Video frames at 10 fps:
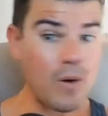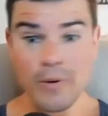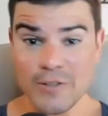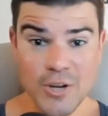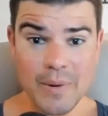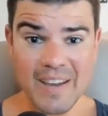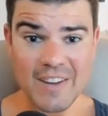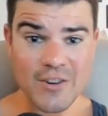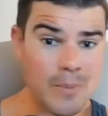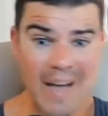And we're doing
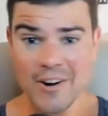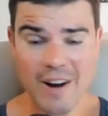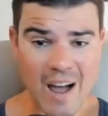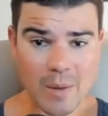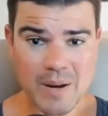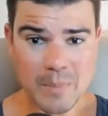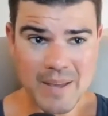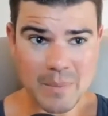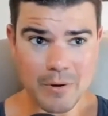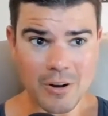it no matter how many
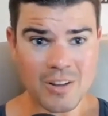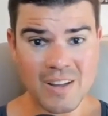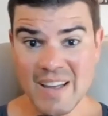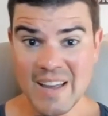people.